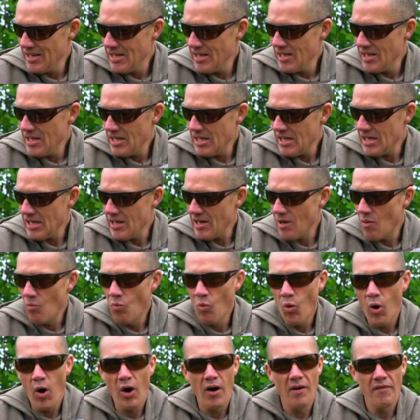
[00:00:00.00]
Stanick,
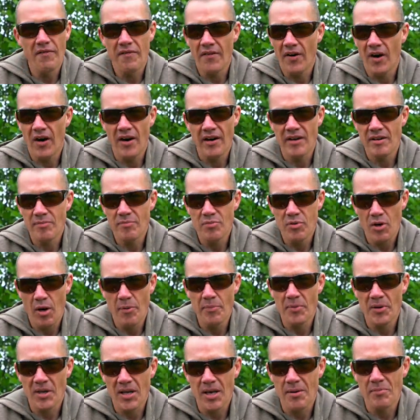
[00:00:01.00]

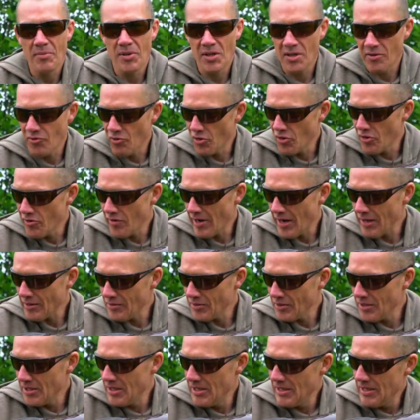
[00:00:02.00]
where it's got as
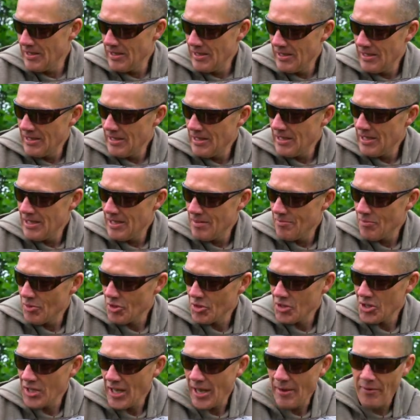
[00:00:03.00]
bonus fish. So
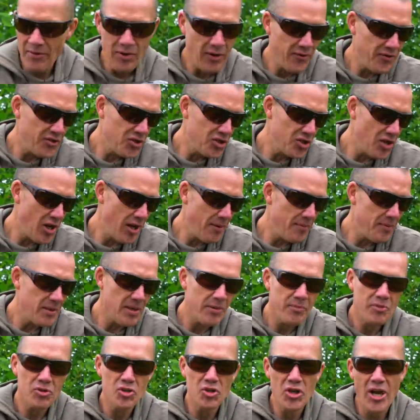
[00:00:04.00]
have a go,
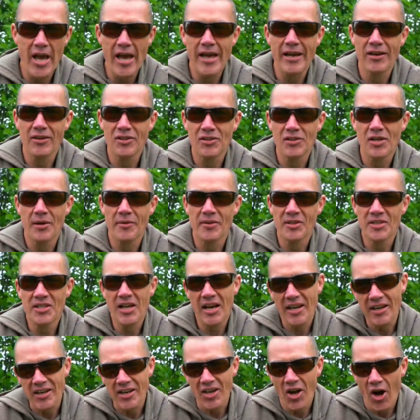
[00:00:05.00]
explore
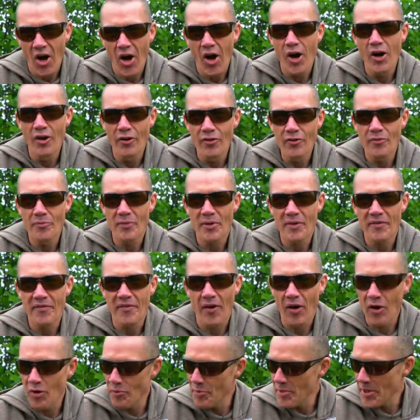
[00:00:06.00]
these little swims. Because I
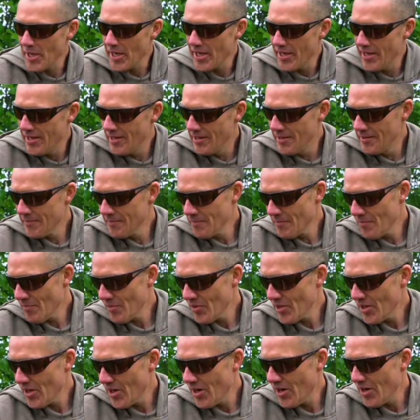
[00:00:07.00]
mean, I always
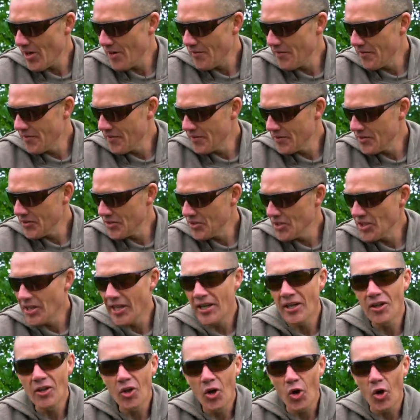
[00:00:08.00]
carry my surface
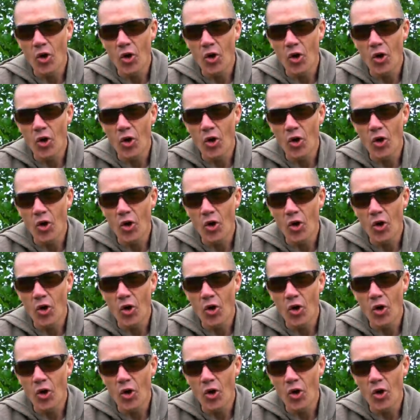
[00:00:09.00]
fishing gear